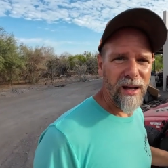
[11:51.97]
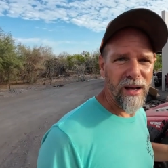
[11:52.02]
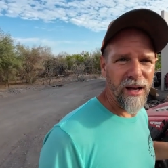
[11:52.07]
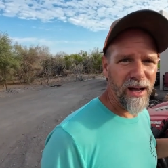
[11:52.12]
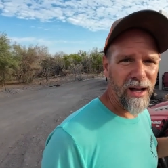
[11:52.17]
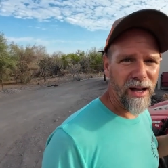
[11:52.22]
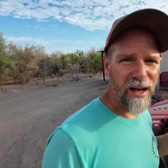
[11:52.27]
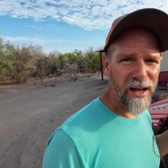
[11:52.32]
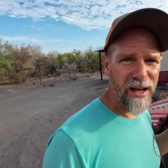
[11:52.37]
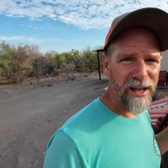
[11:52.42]

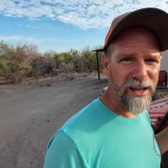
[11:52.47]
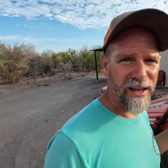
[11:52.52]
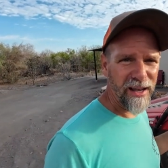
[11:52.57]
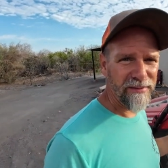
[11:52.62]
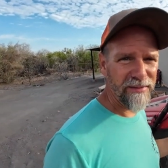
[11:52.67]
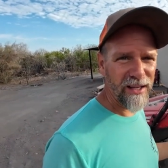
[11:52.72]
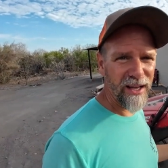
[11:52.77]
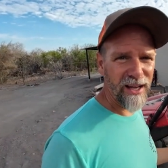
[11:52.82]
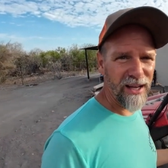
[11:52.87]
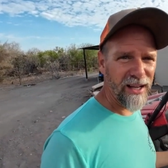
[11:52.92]
I
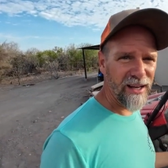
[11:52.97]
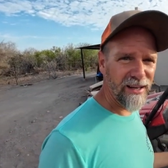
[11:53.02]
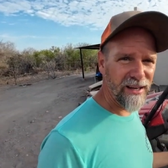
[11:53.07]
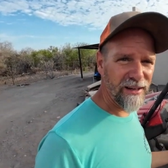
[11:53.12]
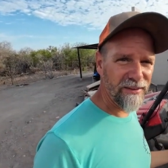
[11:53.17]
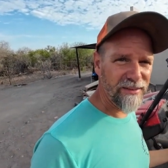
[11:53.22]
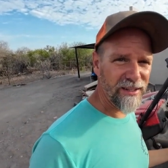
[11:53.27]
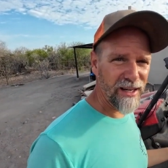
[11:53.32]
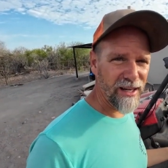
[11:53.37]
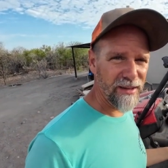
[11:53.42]
have not had
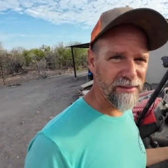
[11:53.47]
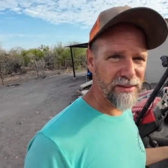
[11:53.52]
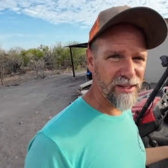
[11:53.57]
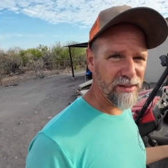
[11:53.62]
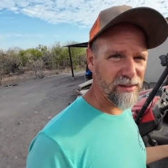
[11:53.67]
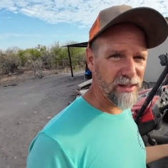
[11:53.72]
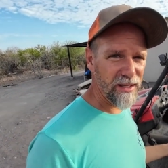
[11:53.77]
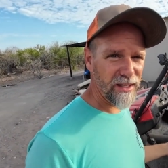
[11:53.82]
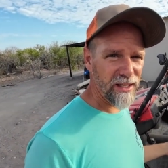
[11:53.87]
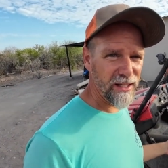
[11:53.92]
enough time to
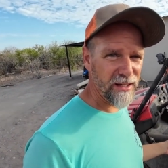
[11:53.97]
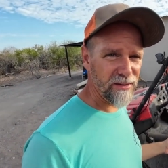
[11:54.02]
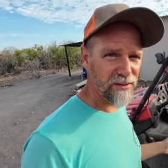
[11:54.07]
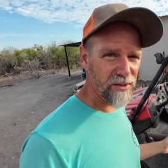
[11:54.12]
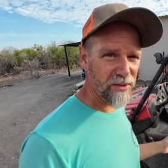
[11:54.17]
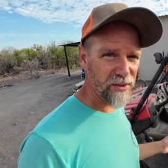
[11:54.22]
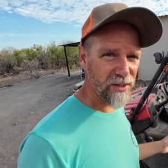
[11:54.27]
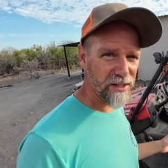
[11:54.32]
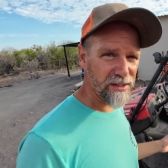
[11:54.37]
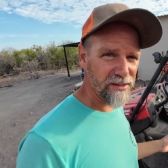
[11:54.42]
dig
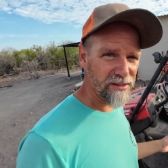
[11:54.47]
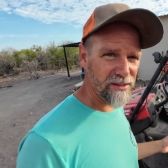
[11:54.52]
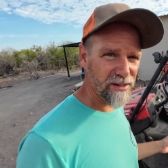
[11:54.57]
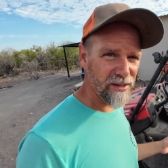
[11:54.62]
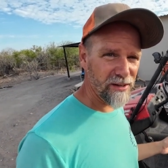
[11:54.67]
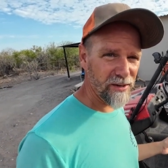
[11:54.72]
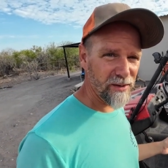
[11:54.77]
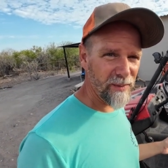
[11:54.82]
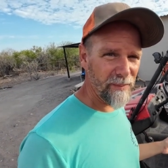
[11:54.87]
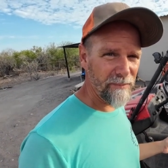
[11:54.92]
into it.
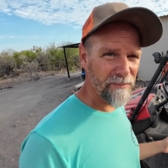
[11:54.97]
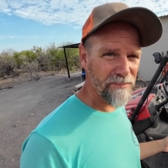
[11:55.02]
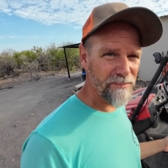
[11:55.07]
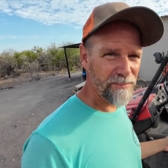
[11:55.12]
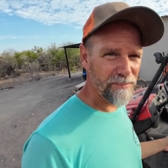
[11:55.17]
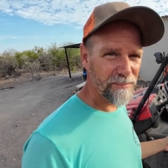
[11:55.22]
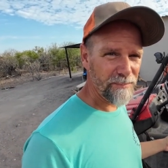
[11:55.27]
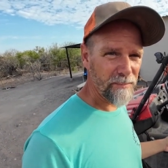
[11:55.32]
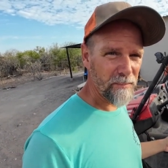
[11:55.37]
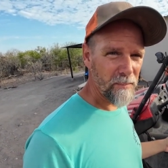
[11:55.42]
So
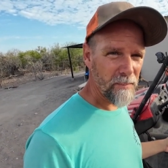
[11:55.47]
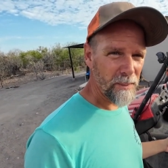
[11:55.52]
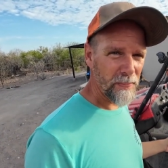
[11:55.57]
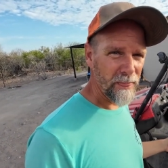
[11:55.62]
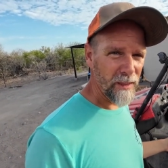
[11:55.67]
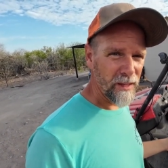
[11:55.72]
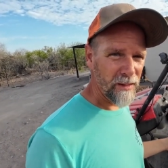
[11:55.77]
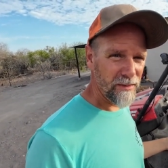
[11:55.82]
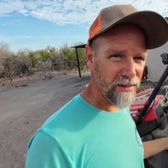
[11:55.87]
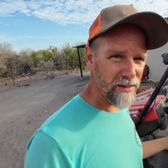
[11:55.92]

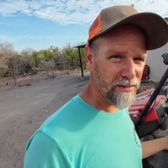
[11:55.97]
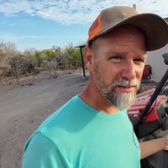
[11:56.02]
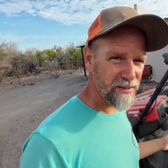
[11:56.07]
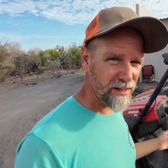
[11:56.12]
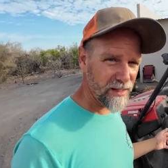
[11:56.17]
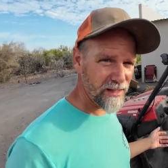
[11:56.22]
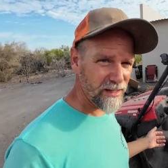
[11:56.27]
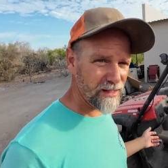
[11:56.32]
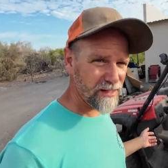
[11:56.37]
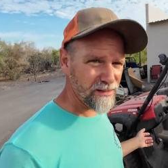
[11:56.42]
this
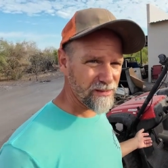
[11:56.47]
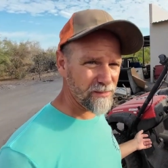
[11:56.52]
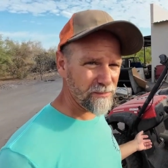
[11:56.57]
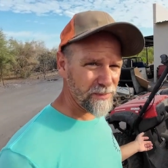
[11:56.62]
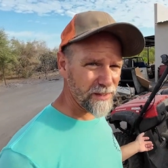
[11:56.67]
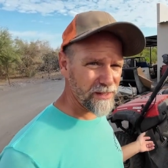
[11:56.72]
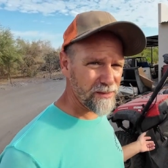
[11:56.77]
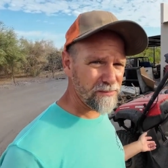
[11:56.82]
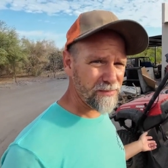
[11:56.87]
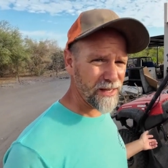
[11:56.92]
thing is a
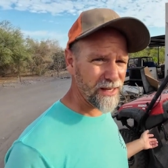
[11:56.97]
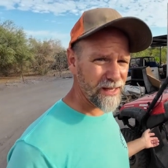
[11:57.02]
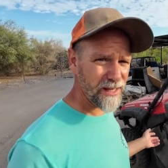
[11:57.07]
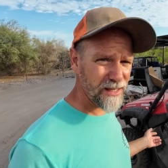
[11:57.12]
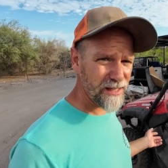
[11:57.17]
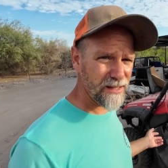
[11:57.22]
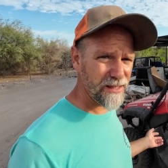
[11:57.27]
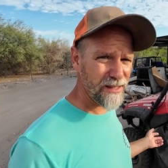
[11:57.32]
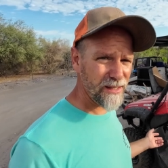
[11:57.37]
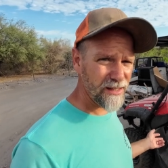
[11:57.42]
big
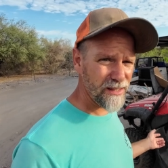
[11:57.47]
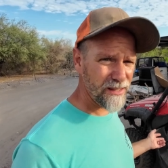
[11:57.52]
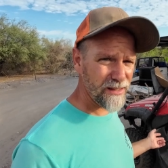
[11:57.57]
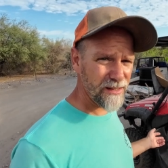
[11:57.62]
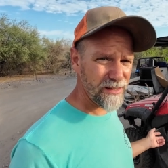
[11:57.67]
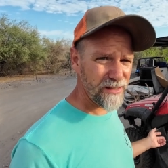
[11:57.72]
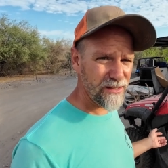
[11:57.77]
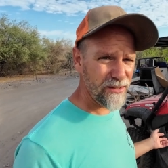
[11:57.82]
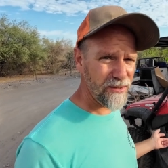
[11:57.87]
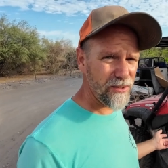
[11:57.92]
pain in
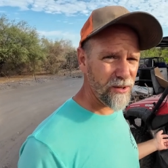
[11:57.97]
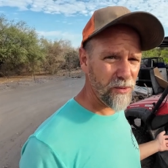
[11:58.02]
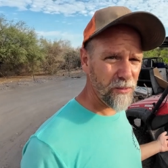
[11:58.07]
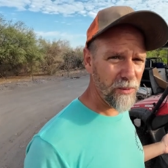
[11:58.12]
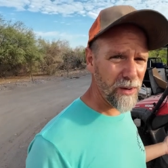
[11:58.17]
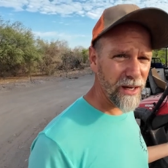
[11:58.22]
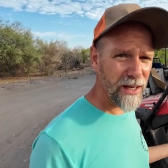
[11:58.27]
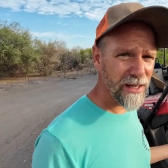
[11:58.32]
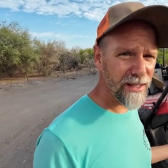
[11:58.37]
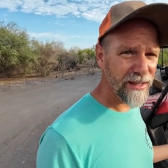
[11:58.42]
the
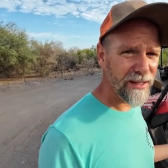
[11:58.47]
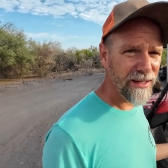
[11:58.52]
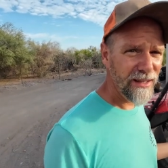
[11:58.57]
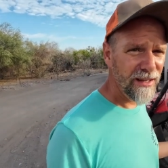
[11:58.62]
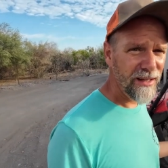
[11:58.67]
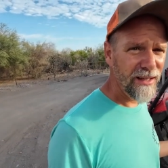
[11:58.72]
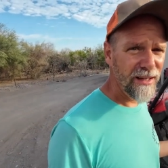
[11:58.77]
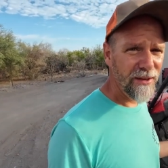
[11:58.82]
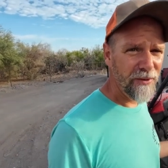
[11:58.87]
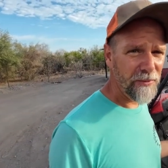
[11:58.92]
you-know-what.
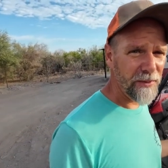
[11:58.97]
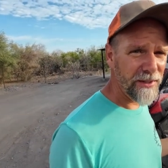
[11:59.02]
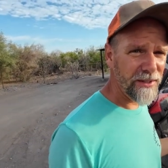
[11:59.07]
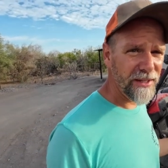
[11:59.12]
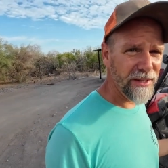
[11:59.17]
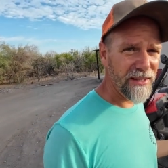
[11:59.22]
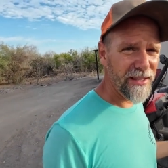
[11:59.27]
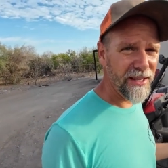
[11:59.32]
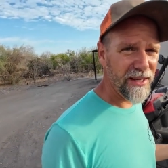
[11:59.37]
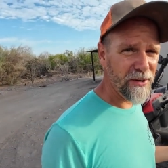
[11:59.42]
We
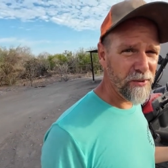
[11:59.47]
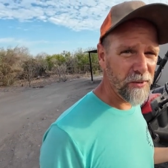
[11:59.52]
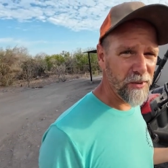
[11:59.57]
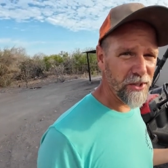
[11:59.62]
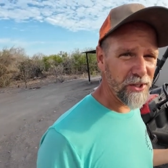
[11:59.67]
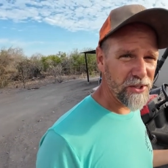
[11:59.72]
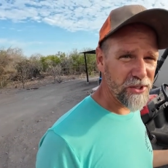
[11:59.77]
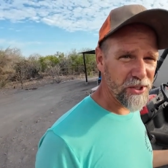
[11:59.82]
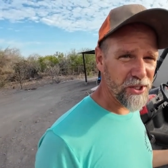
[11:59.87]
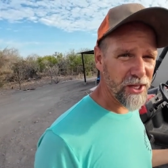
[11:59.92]
did get it
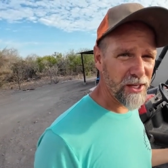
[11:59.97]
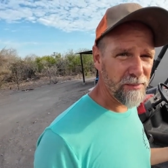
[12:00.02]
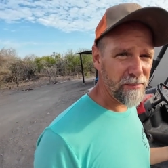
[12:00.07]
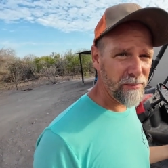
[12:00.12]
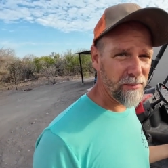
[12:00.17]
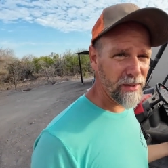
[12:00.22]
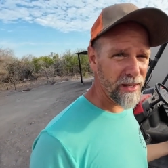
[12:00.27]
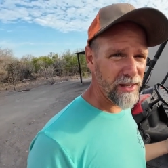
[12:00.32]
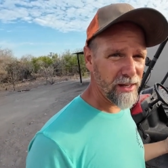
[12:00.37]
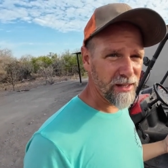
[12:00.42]
really cheap,
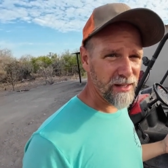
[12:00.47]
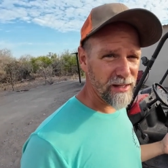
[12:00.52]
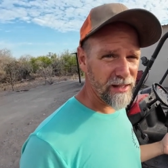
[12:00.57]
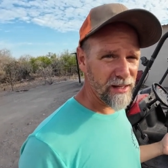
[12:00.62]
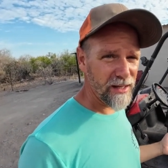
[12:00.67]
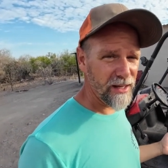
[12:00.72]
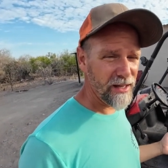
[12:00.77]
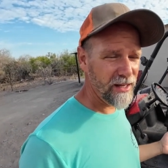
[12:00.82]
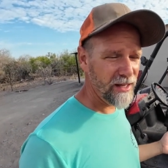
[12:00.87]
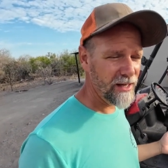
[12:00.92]
but
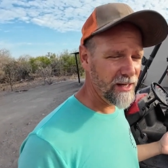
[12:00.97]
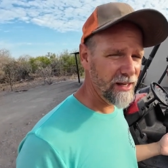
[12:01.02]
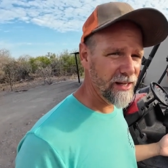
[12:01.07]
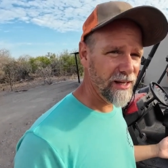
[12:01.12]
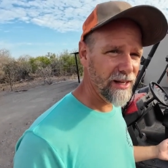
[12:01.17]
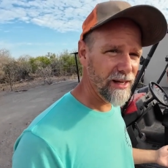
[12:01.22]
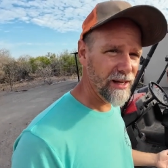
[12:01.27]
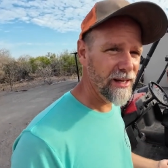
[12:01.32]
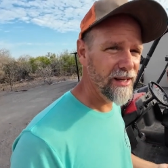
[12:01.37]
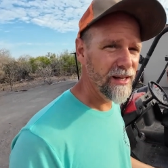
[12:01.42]

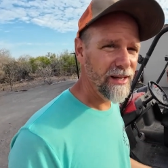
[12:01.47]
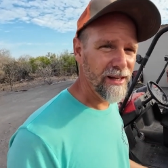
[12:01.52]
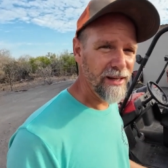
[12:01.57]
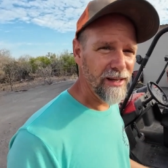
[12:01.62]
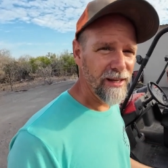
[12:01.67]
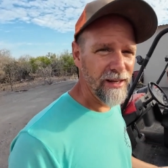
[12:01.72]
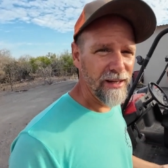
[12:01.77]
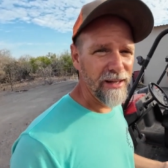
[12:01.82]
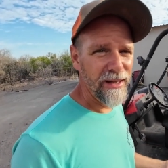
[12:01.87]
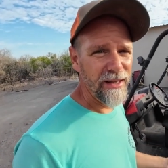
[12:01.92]

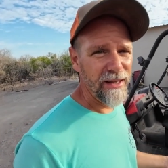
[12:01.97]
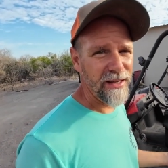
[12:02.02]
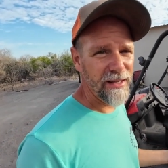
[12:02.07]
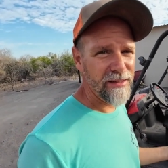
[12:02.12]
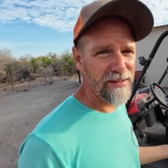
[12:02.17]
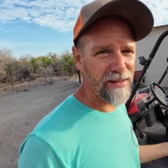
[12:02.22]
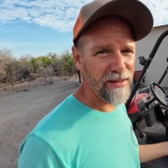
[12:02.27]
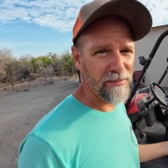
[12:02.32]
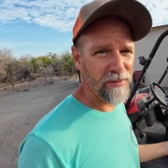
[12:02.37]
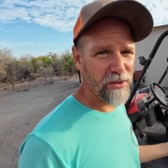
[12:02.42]

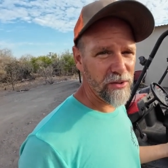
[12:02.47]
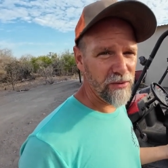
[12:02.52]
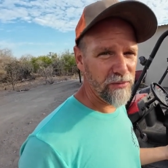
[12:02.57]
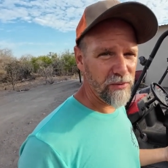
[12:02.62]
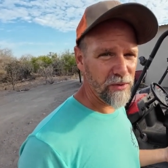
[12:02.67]
it's almost a